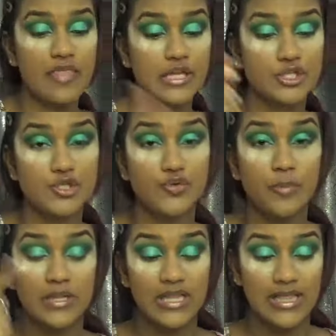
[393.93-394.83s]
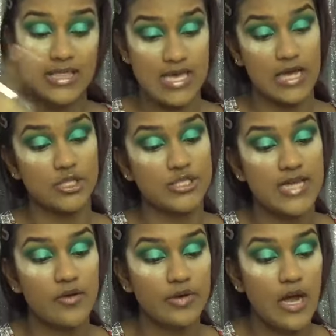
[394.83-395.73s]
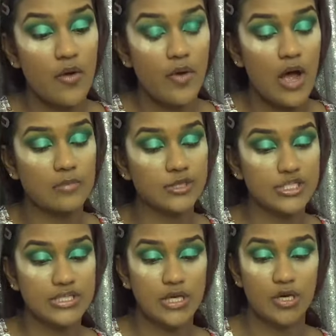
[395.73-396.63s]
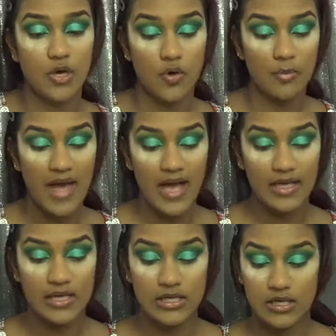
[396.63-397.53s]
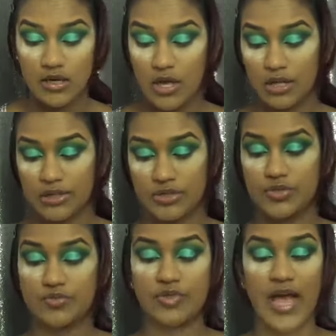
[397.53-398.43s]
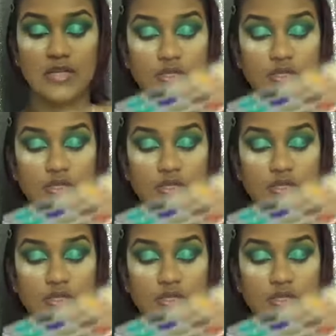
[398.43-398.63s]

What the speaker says: And then to blend the edges out now, I'm just gonna go back in to that